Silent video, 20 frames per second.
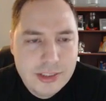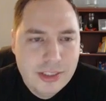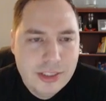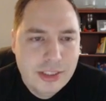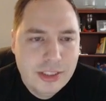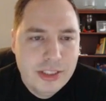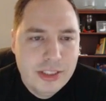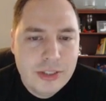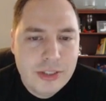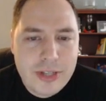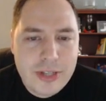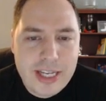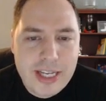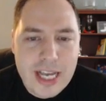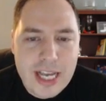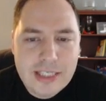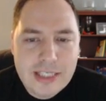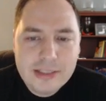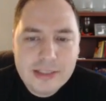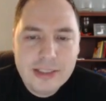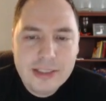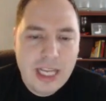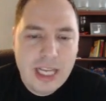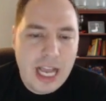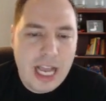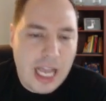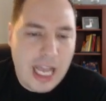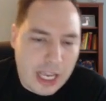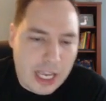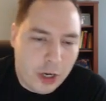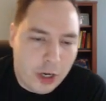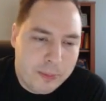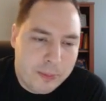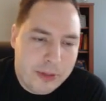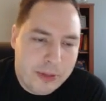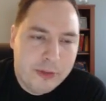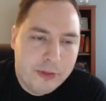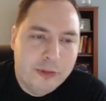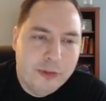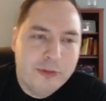Okay guys, I hope
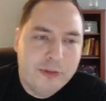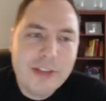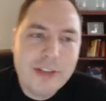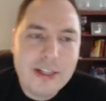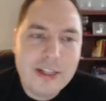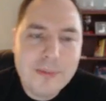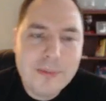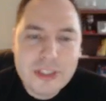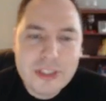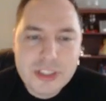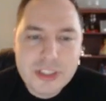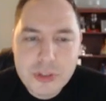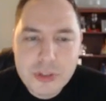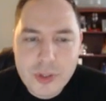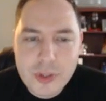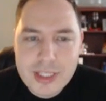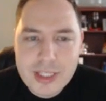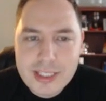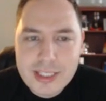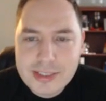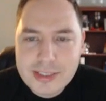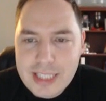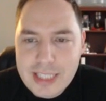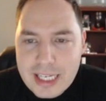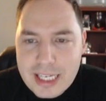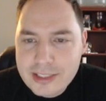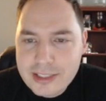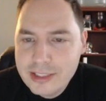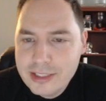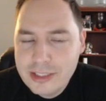you very much enjoyed this deck.